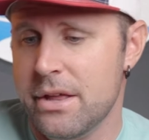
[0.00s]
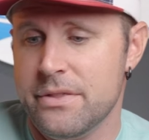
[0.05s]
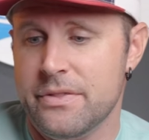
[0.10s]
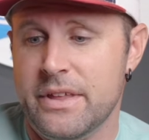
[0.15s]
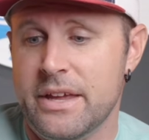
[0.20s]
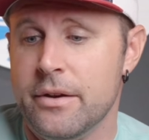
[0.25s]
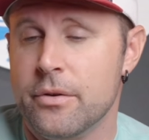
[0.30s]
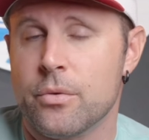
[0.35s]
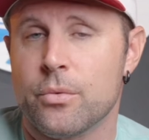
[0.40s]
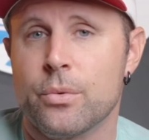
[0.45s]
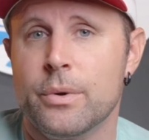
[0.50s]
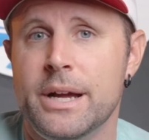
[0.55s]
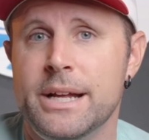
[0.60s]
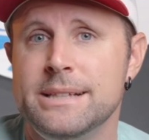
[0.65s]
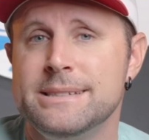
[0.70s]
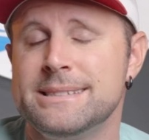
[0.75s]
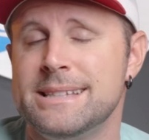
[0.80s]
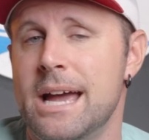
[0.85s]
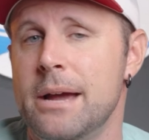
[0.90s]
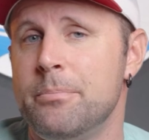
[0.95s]
The
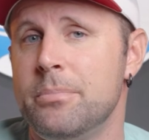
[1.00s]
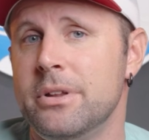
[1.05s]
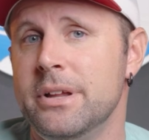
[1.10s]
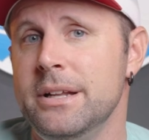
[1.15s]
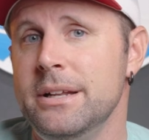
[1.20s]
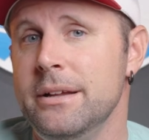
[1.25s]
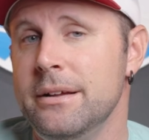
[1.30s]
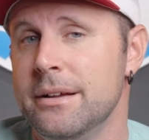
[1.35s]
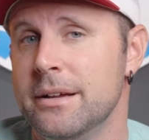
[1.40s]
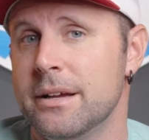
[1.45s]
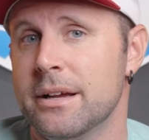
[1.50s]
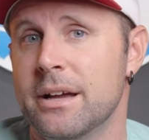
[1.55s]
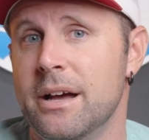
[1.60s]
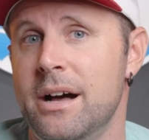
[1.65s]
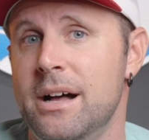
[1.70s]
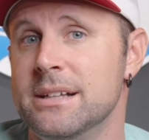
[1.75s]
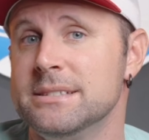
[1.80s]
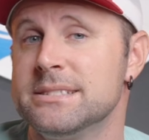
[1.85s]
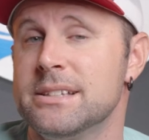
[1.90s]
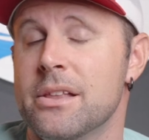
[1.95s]
Red Zeppelin
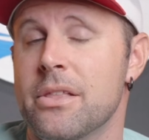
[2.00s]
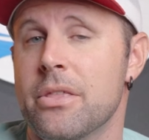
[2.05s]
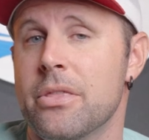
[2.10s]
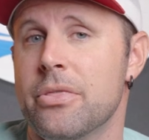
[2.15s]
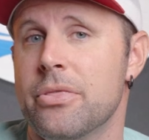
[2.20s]
costs